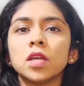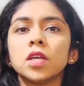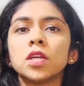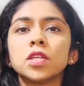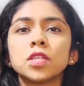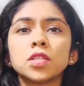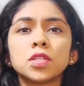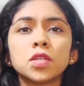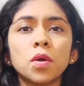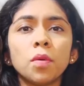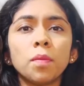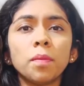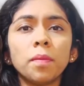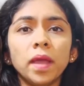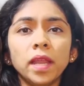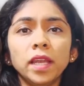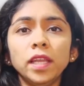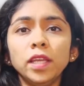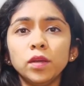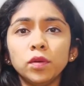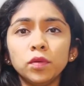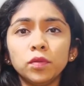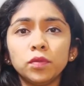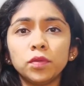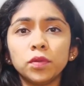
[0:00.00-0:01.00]
So
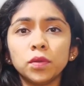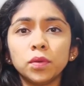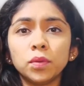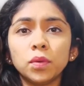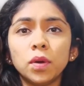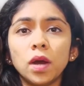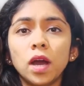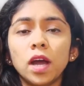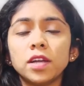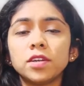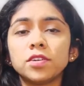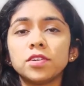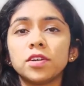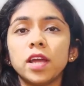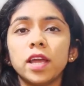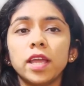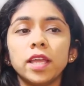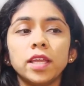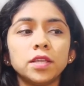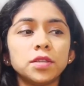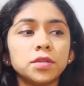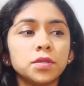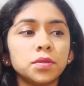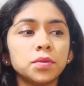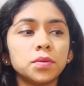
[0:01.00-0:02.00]
many of you are
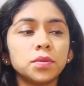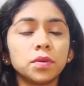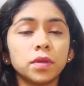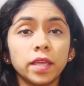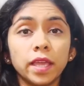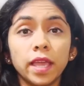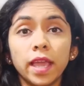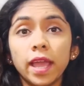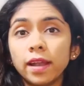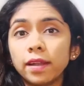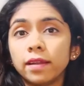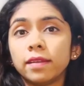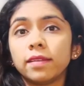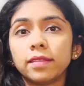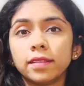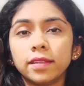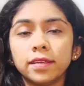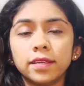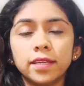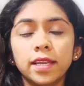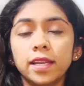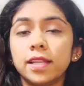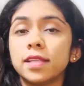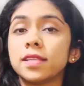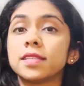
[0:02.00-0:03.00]
trying to get
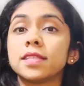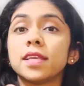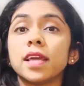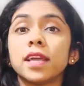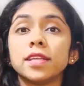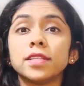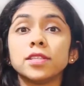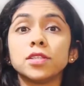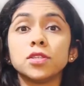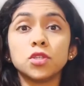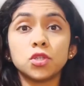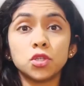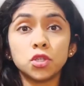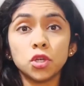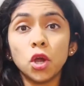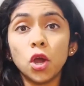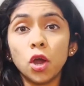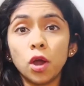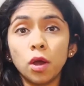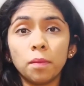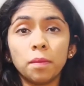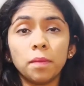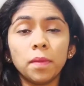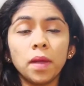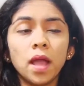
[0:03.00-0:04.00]
the data science
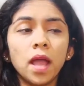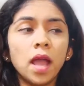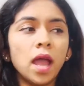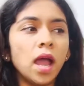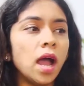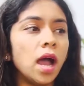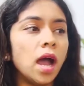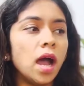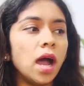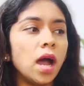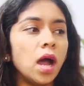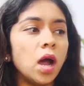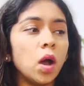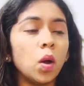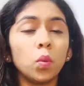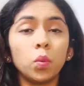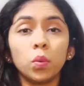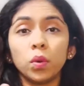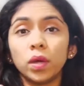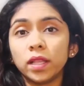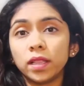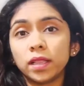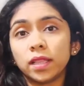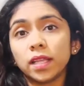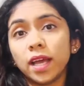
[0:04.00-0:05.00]
job
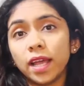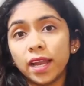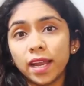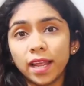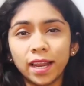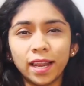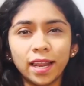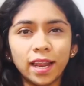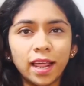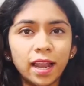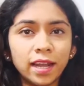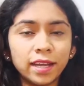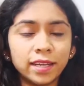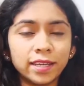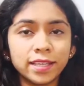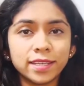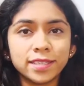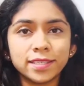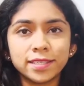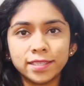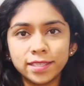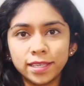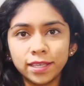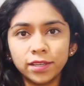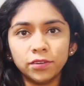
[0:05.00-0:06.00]
with an
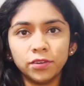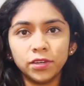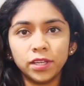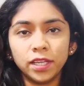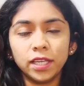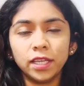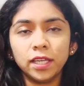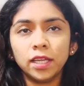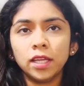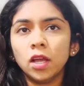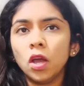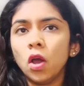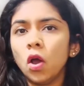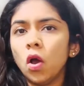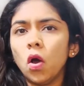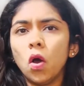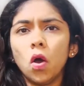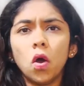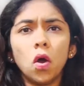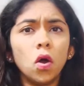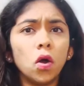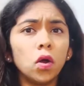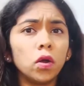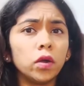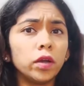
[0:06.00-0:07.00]
analytics degree,
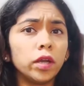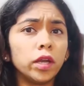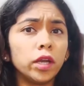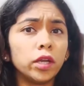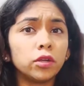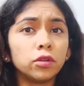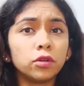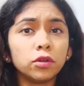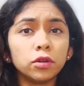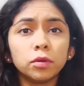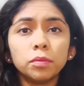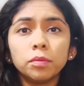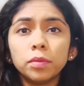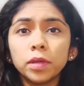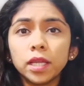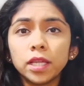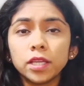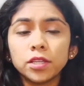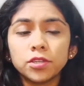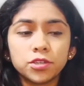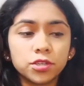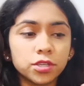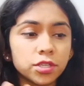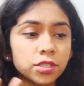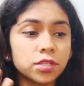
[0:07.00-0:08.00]
or it could be
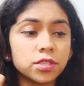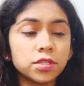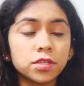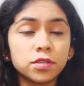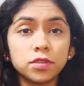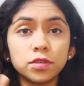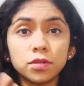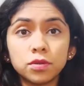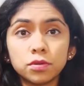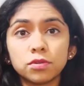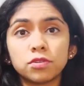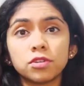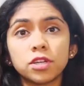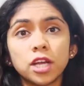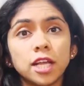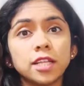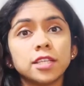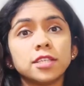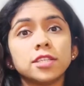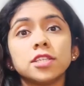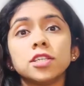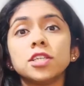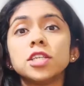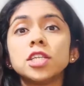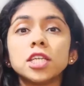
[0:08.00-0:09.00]
just you
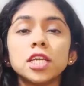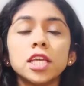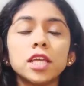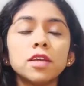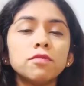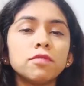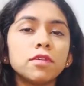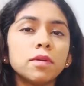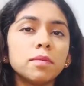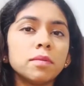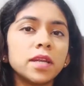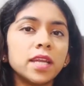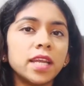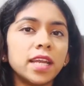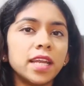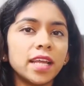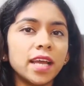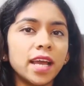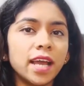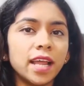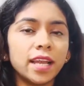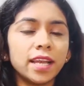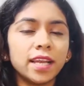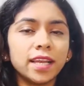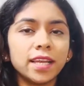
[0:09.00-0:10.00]
transitioning from a data
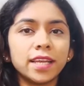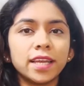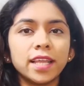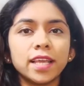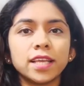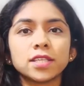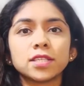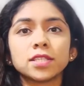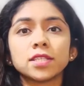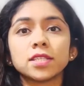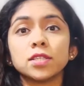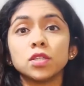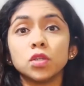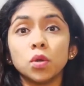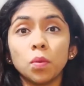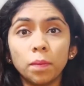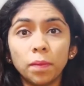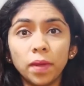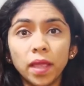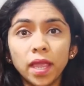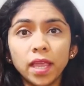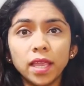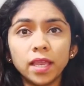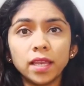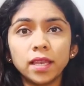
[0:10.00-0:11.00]
analytics
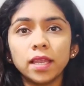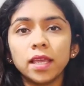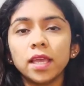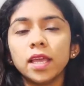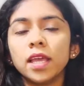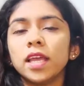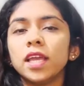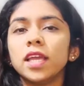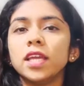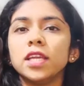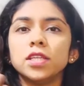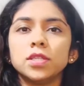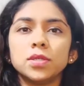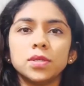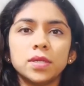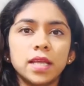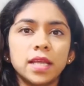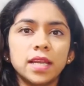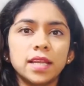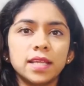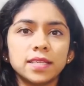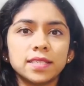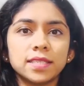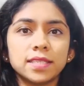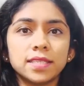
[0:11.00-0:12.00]
domain into
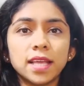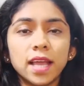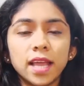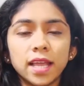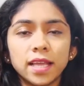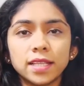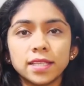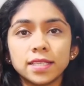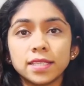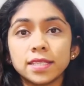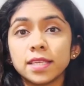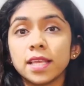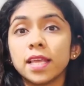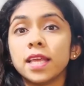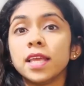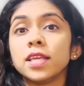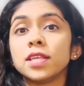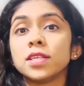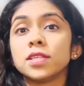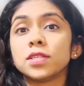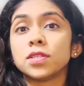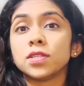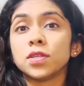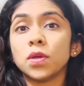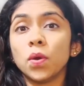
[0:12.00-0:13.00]
data science.
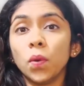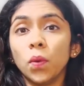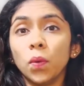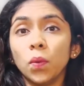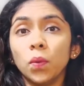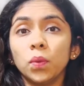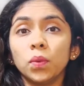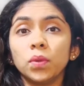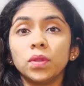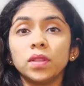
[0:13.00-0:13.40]
So